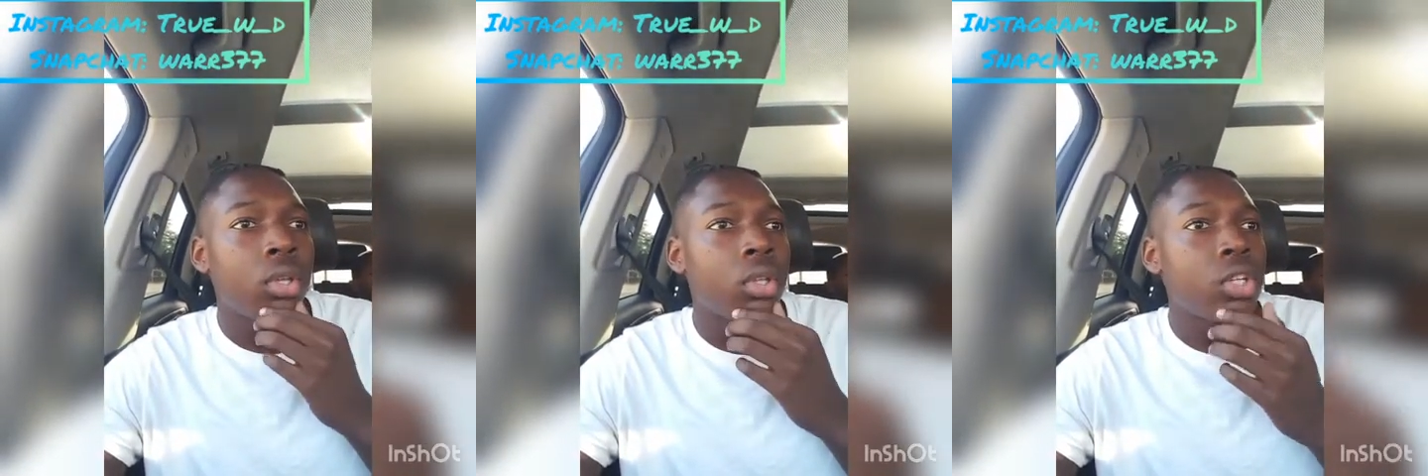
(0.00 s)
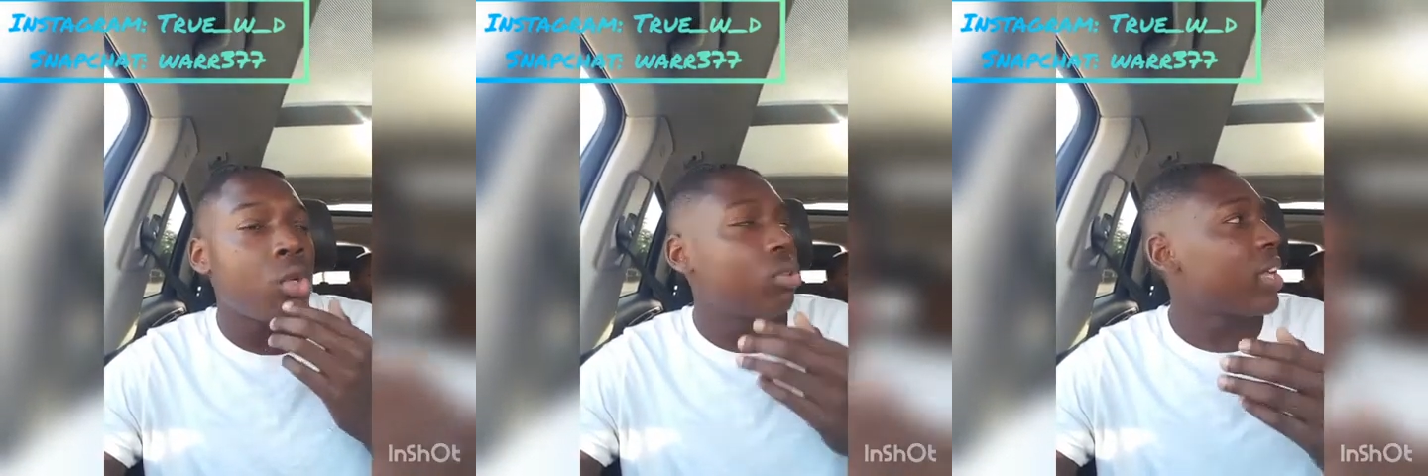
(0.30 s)

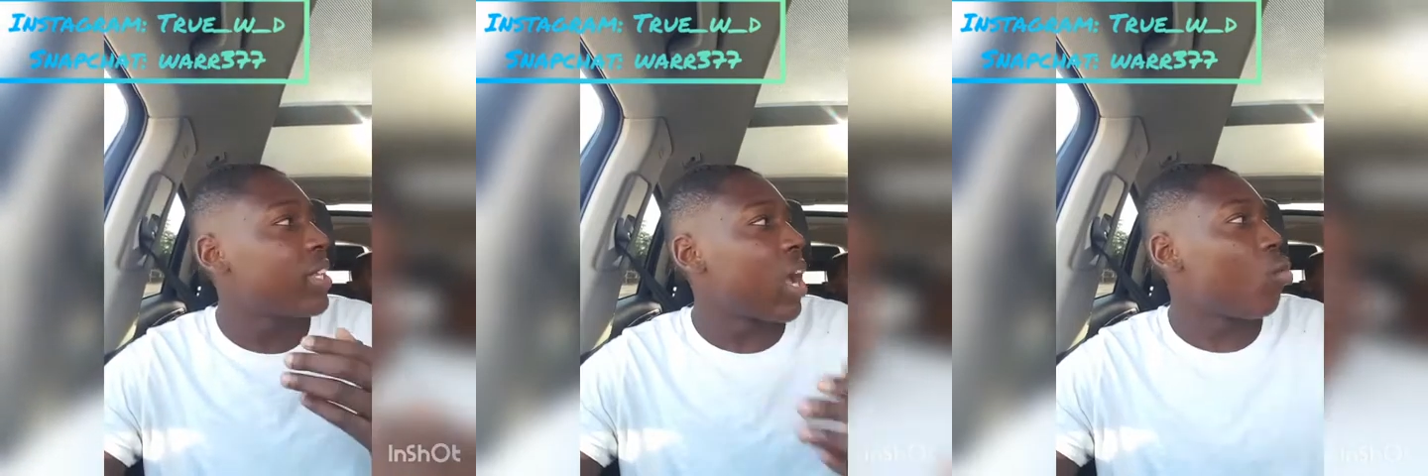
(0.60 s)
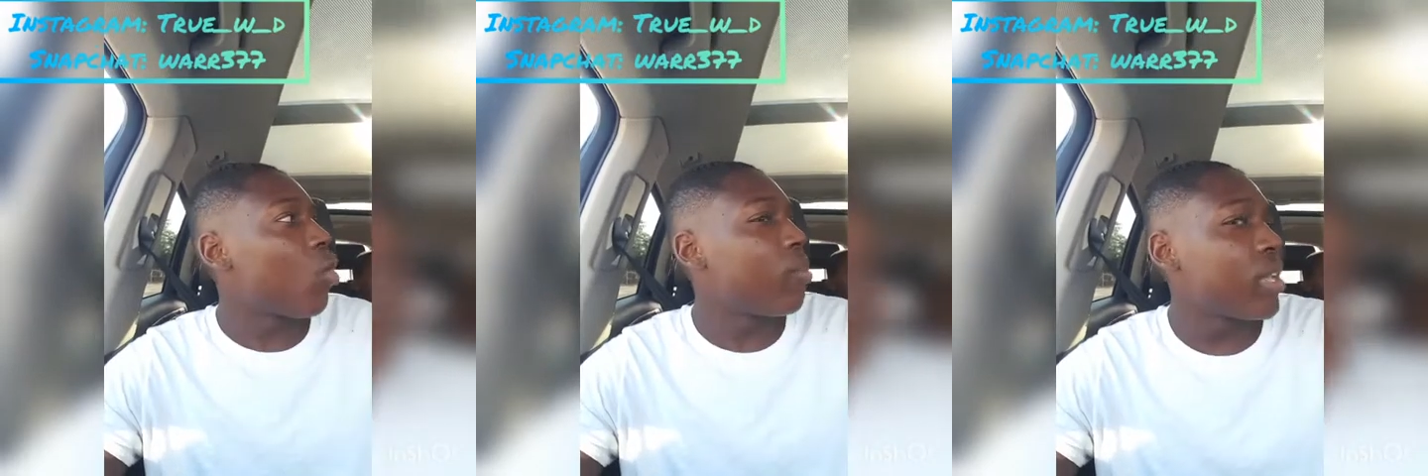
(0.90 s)
you think
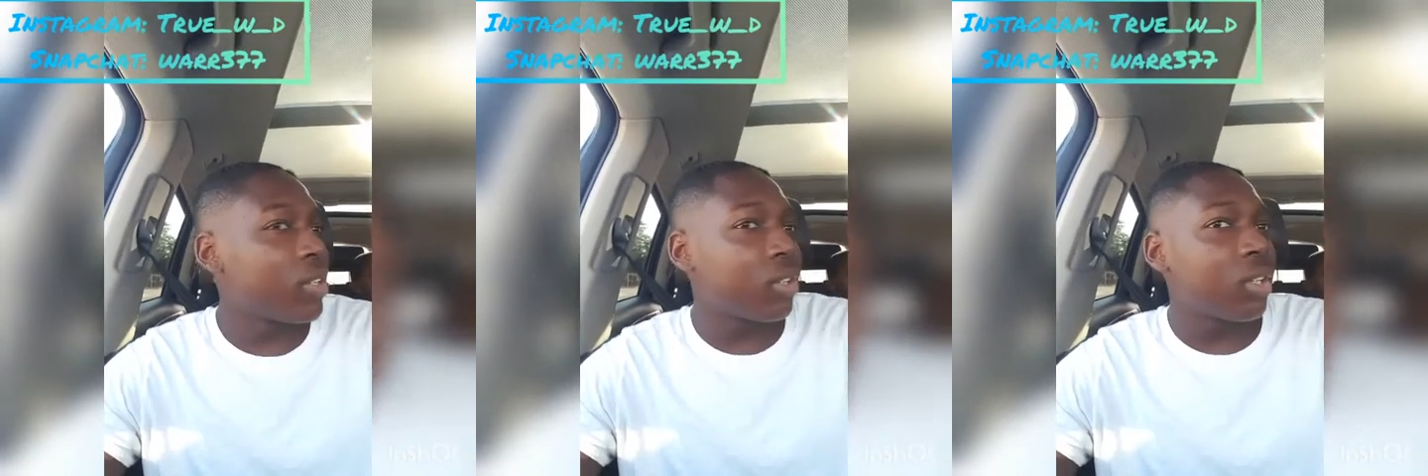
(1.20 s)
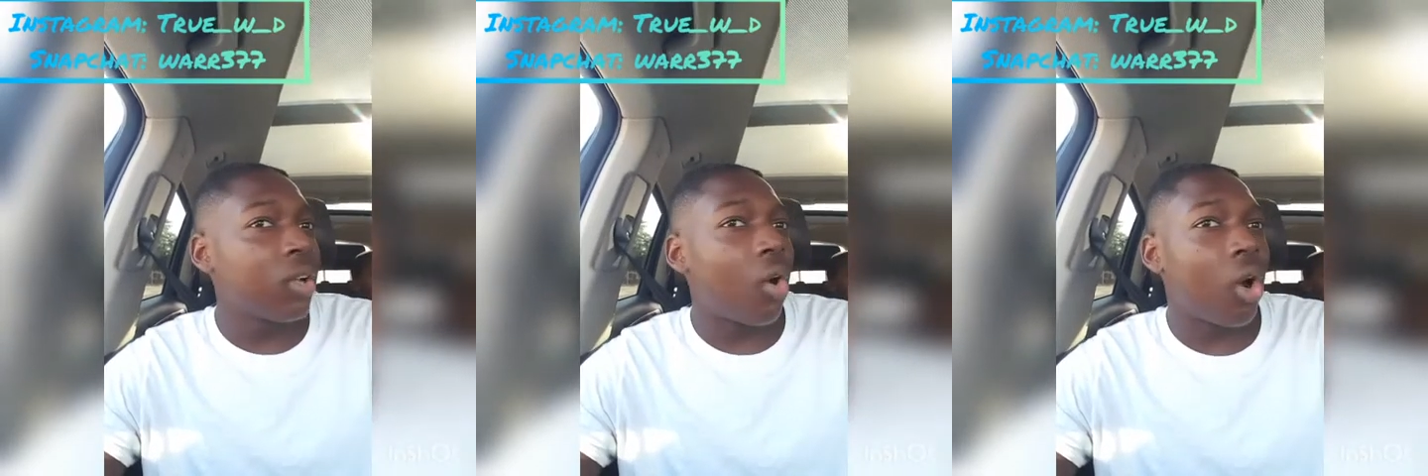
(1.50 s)
that women
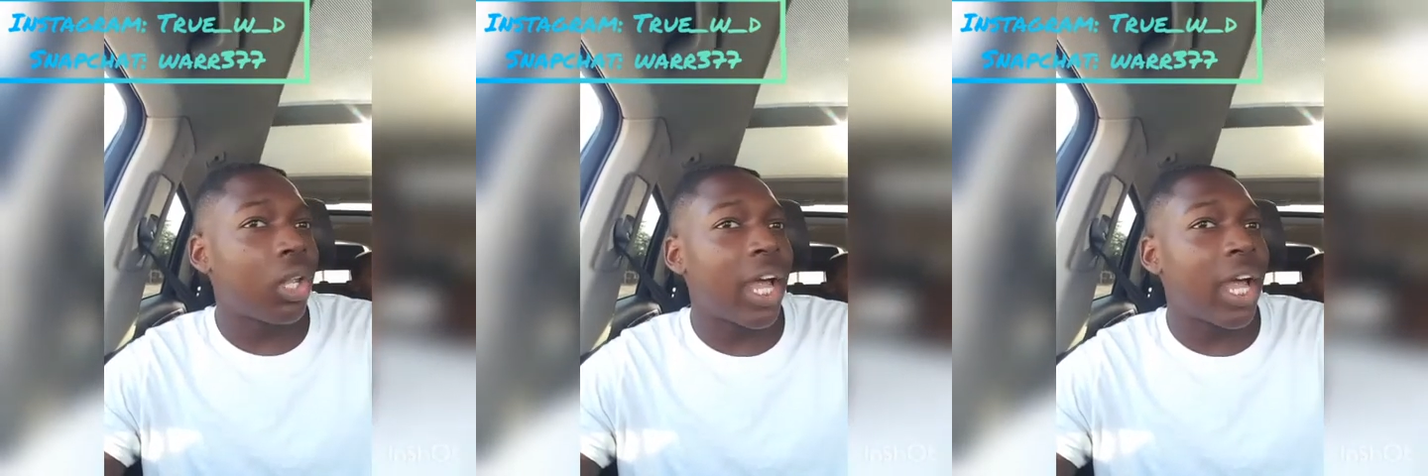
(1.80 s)
are